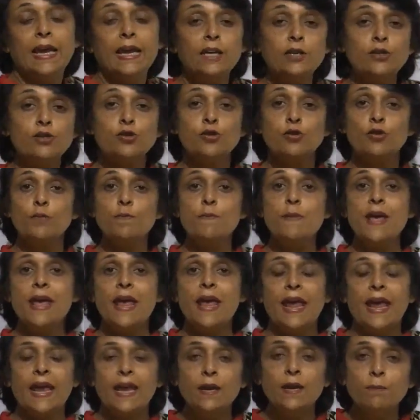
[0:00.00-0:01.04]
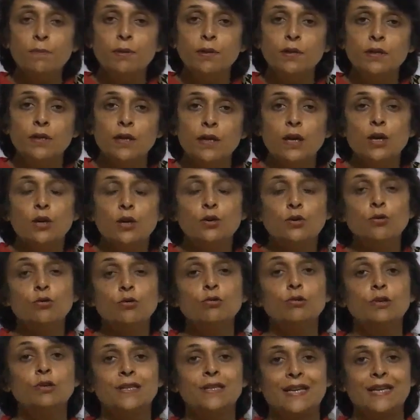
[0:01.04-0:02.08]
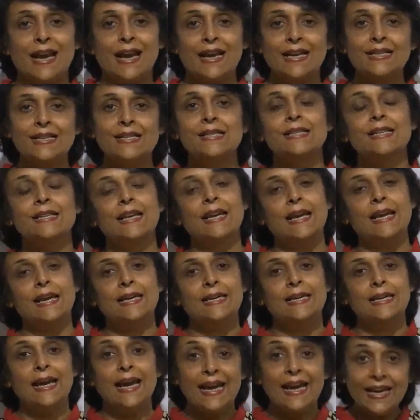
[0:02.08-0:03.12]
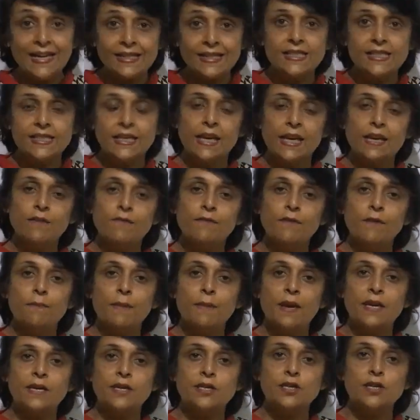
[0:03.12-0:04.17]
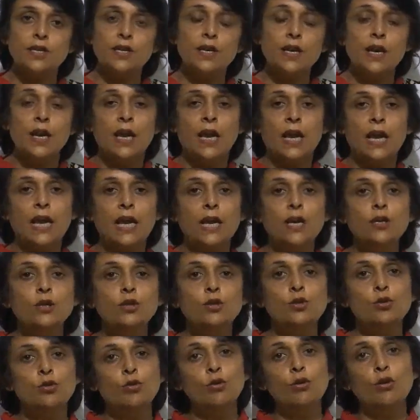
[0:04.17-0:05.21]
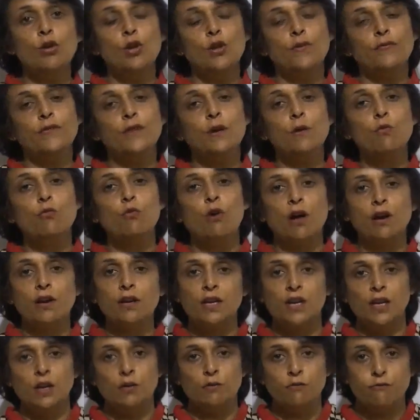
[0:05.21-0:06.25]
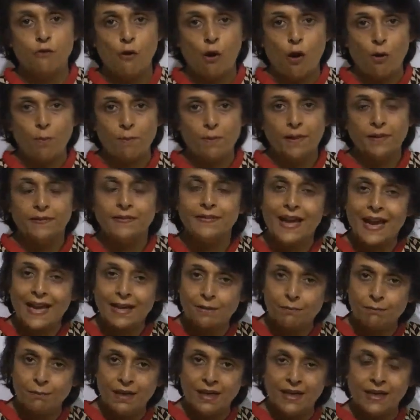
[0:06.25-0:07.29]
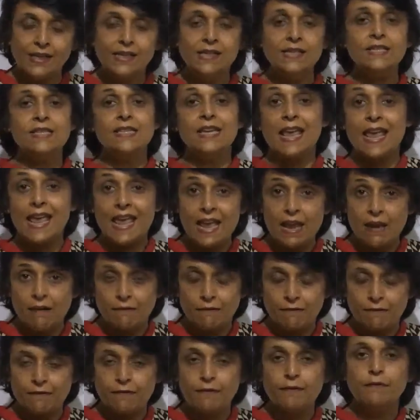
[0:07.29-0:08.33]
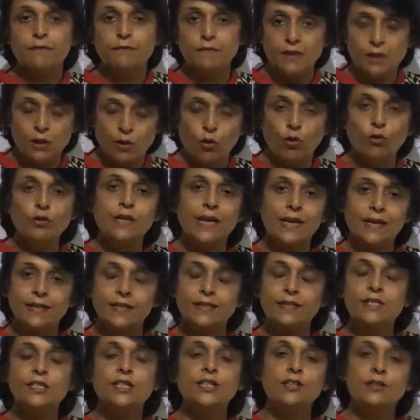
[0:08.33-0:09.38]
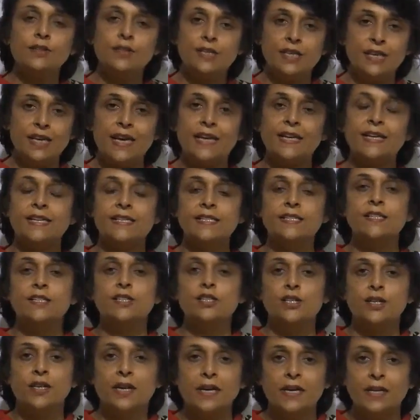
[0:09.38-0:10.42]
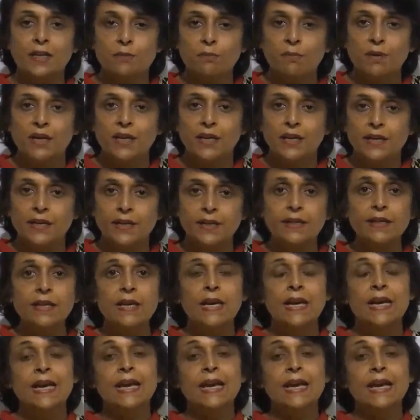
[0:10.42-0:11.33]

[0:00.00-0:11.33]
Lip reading: it should be able to translate its information into the working form. That means if we know that DNA is the genetic material,